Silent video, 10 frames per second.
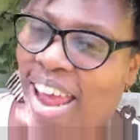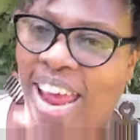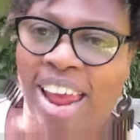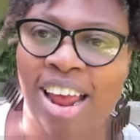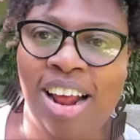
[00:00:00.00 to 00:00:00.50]

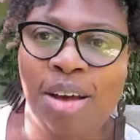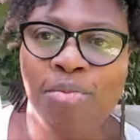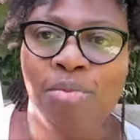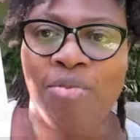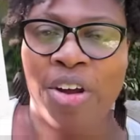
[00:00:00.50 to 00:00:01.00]
and
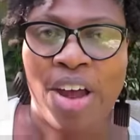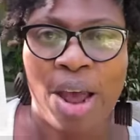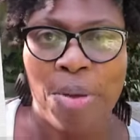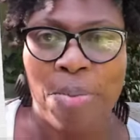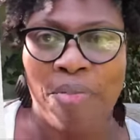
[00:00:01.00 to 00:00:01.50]
I'm very
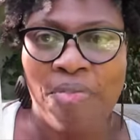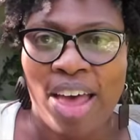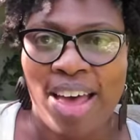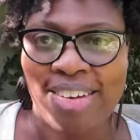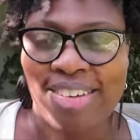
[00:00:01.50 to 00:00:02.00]
happy about
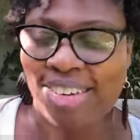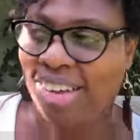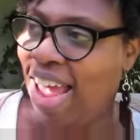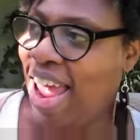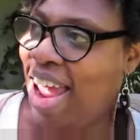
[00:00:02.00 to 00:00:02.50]
that
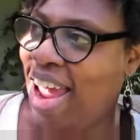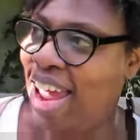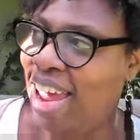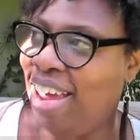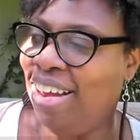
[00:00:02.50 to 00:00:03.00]

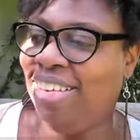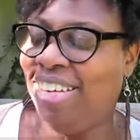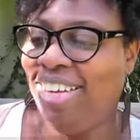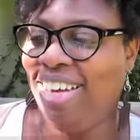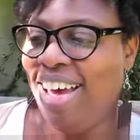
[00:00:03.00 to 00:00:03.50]
and
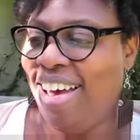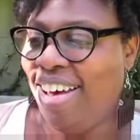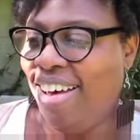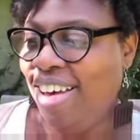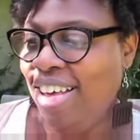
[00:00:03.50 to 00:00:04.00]

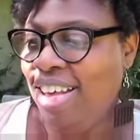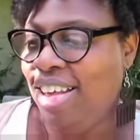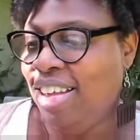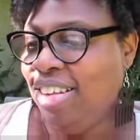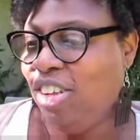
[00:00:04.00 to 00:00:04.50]
yeah
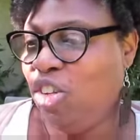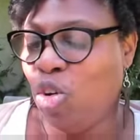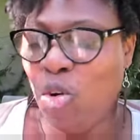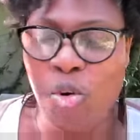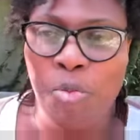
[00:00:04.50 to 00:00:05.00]

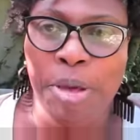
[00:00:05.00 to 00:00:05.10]
so